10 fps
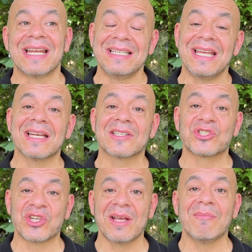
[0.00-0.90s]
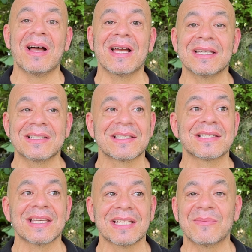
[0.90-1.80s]
And yes, Chiang Mai is the
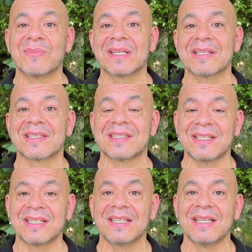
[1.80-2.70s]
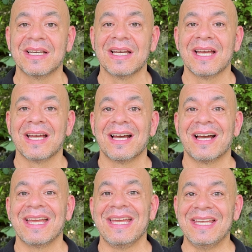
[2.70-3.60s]
second biggest city
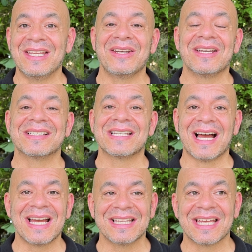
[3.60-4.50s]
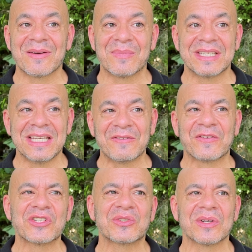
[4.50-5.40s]
in Thailand, but the
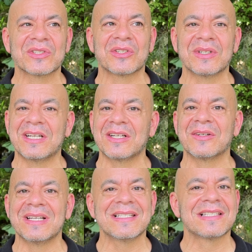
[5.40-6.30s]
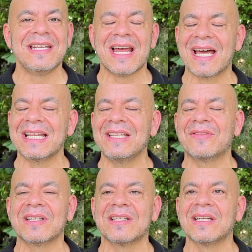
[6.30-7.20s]
infrastructure here is not
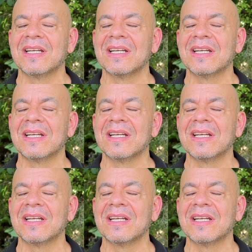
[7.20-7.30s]
even